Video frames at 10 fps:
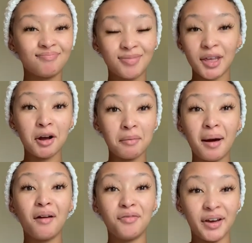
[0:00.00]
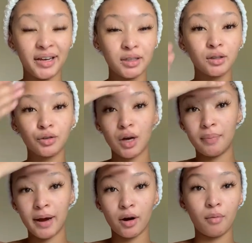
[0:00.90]
thing on my face. So I
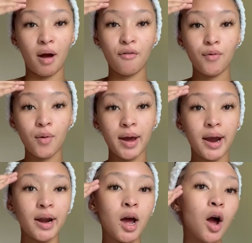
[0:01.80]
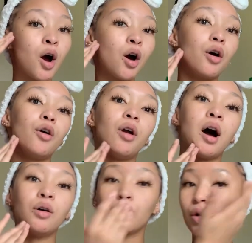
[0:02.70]
apply it on my forehead,
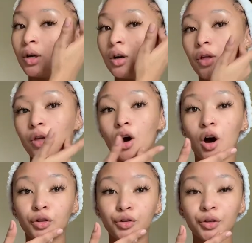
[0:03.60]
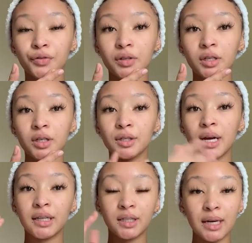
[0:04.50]
around, only on the hard surfaces,
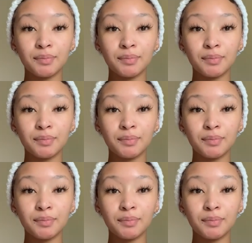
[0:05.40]
and